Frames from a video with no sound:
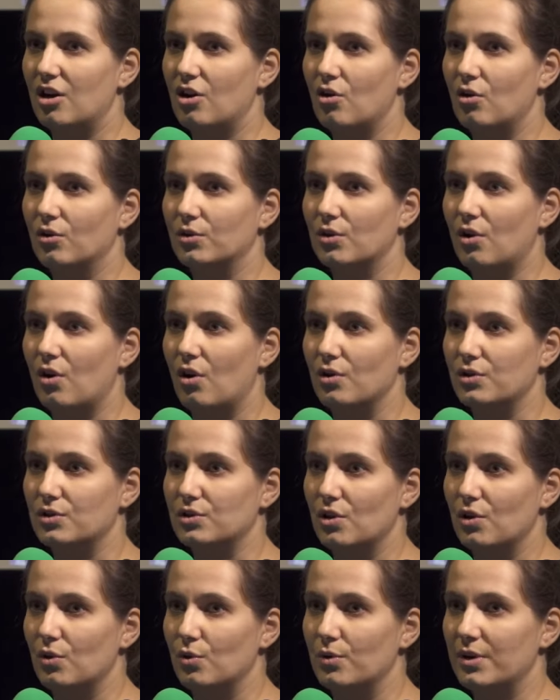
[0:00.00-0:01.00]
got
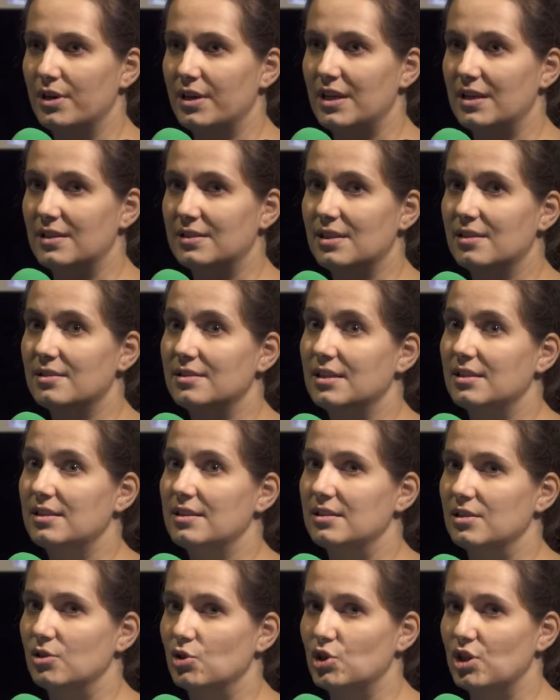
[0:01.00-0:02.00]
also his
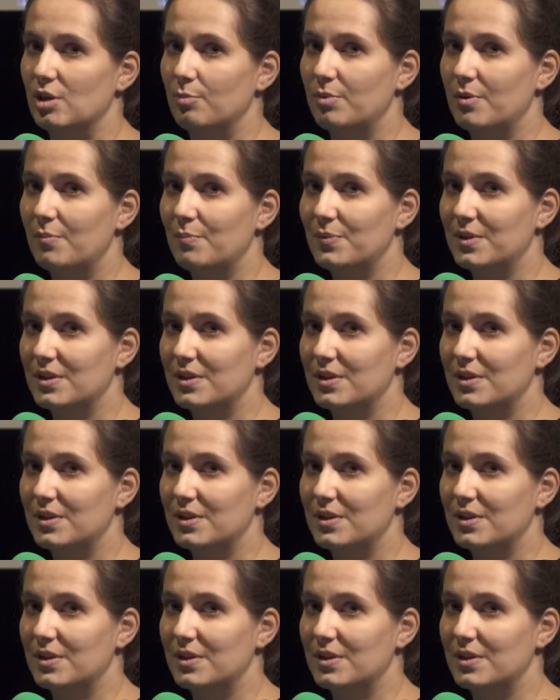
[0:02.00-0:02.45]
citizenship,